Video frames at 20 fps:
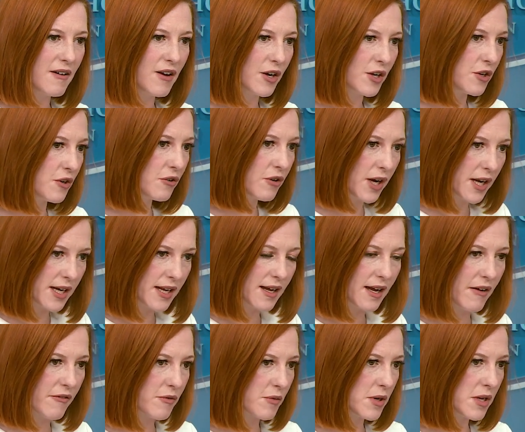Ukrainian
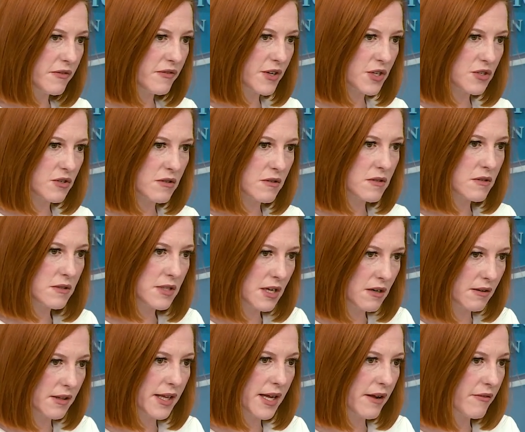government officials
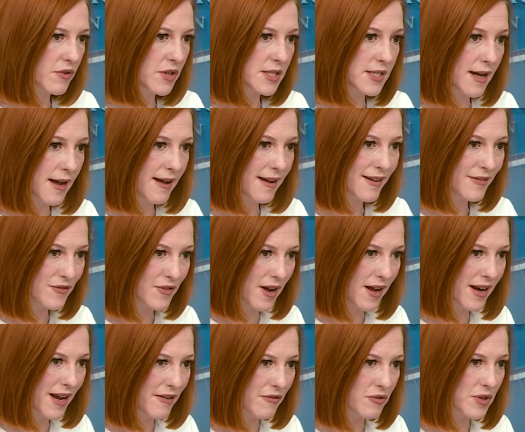nearly every day,
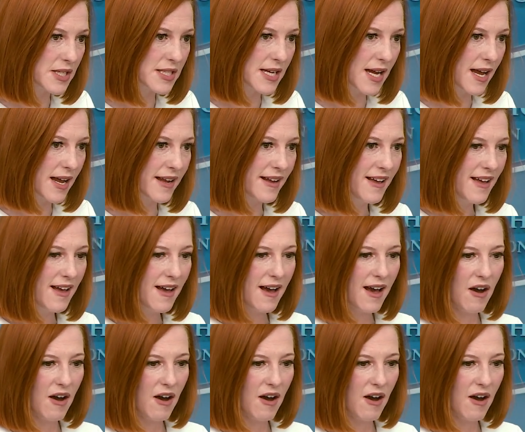not every day.